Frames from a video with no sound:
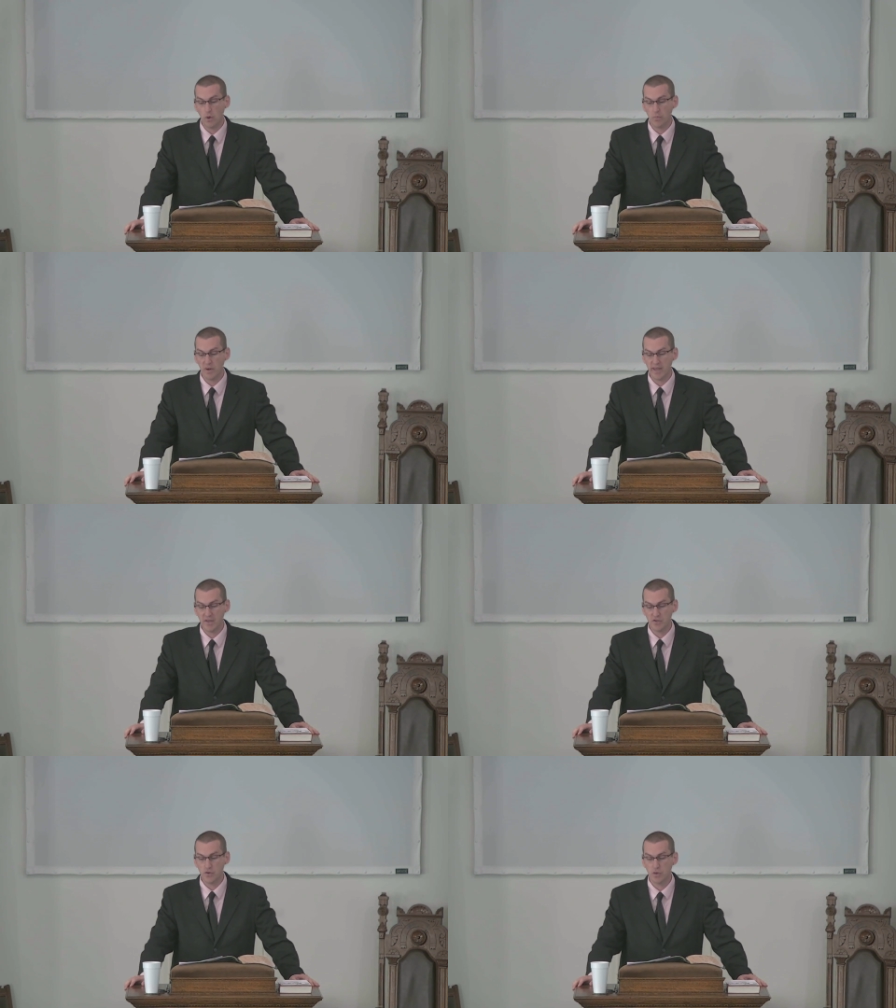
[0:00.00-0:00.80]
will
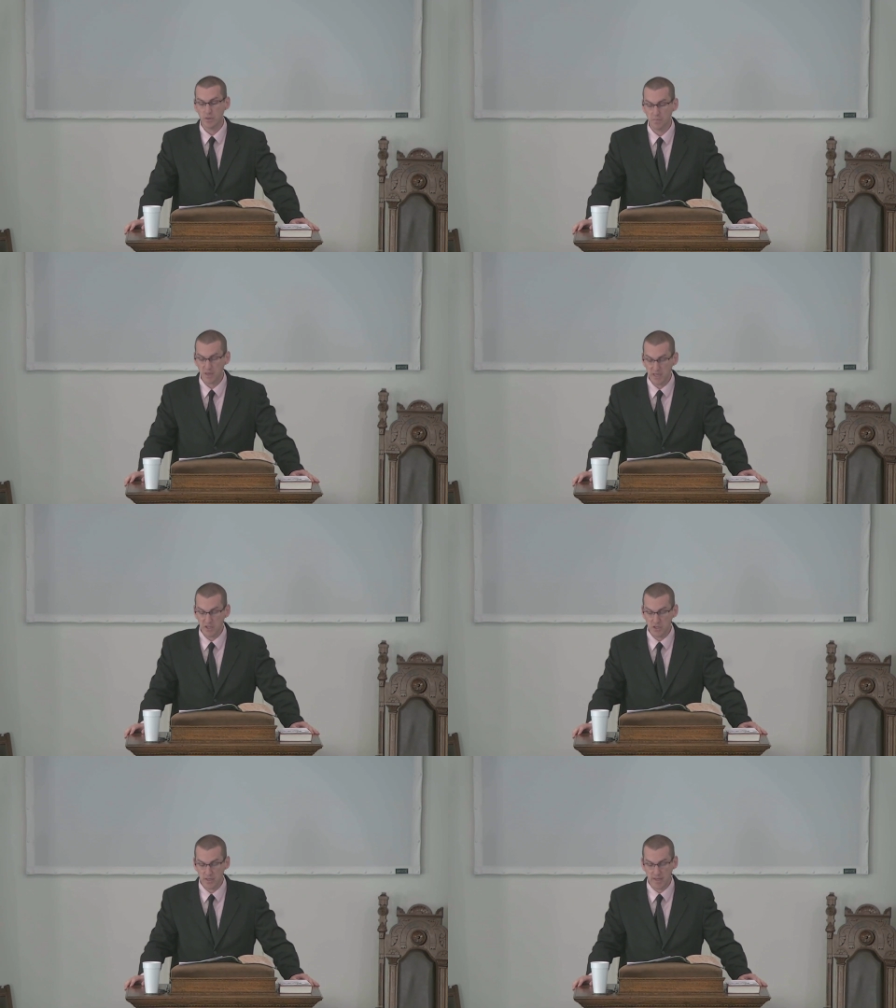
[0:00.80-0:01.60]
bring it to
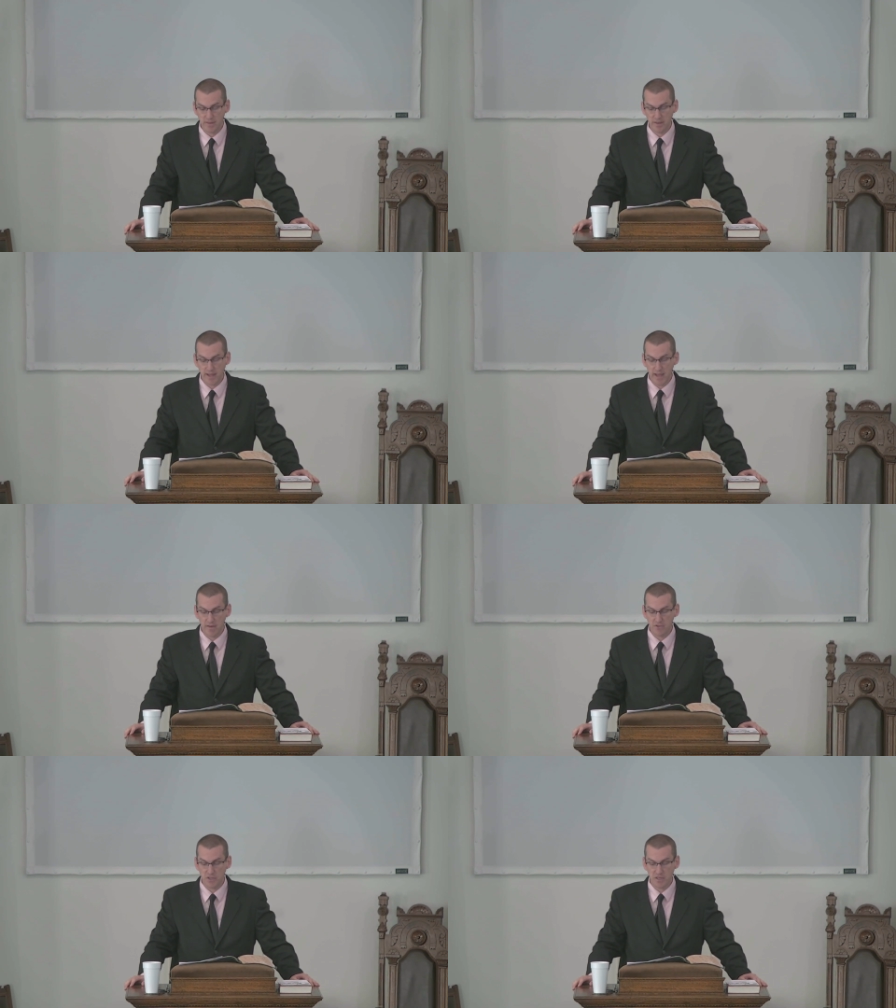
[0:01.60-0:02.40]
completion at the
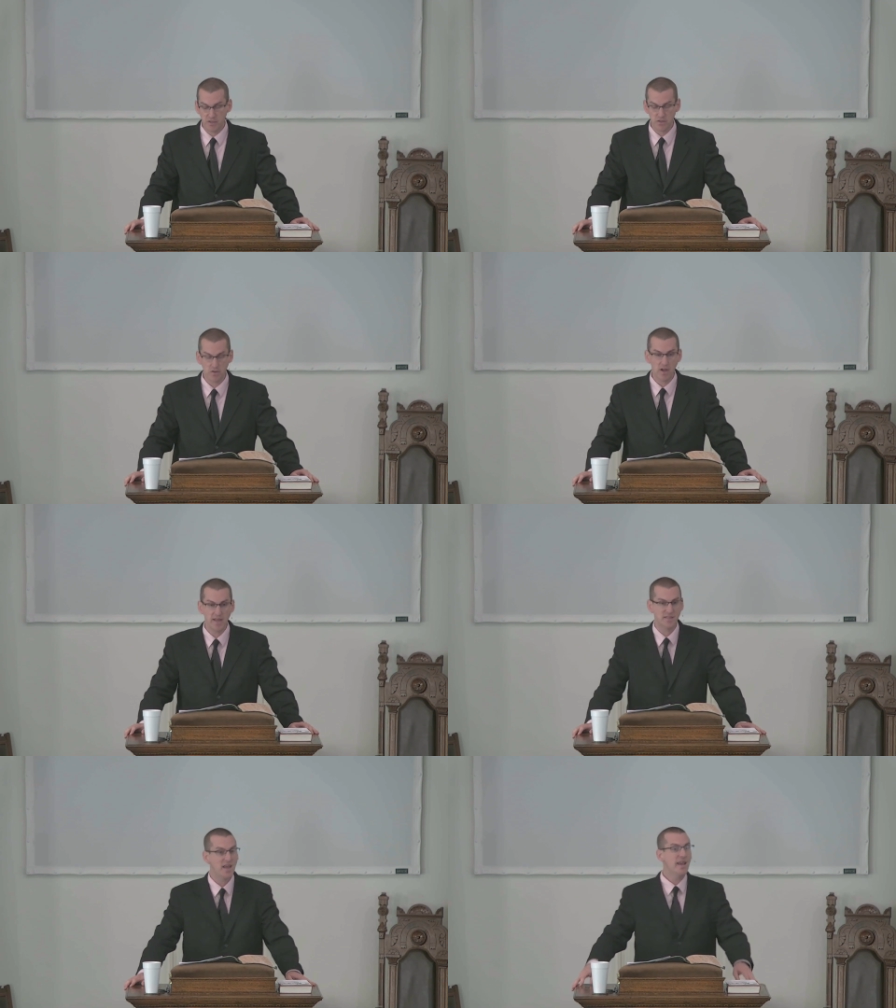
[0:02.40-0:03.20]
day of Jesus
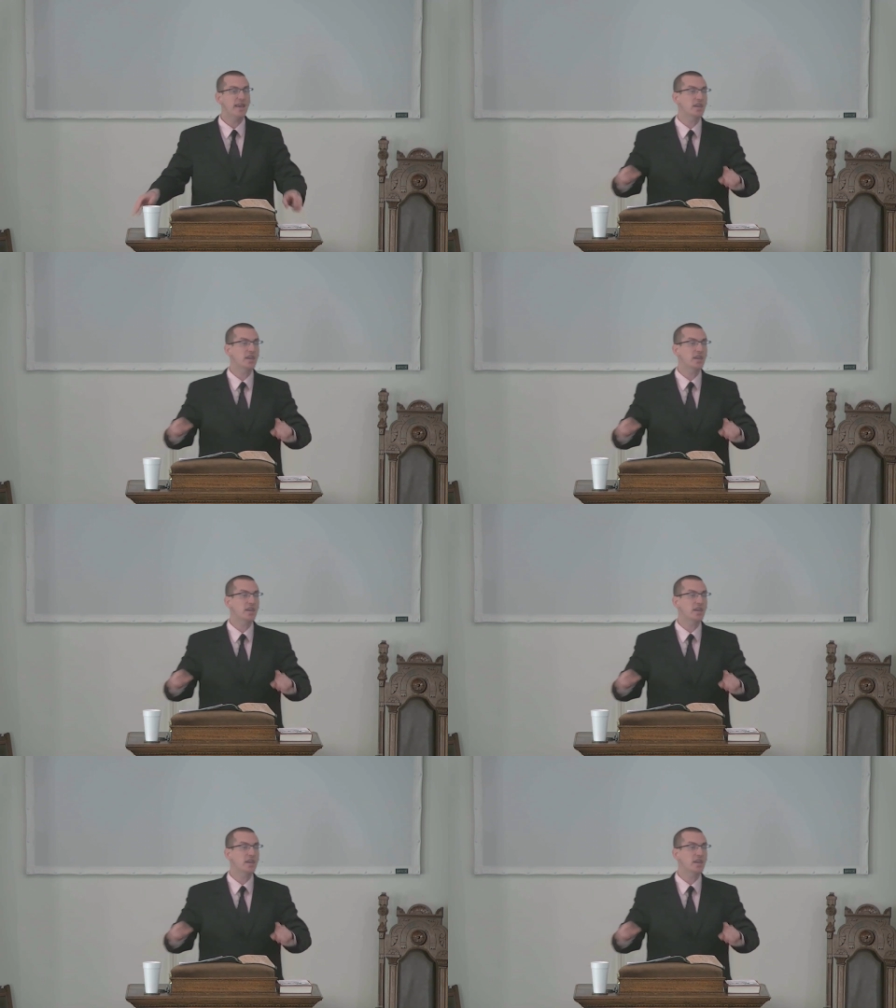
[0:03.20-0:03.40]
Christ.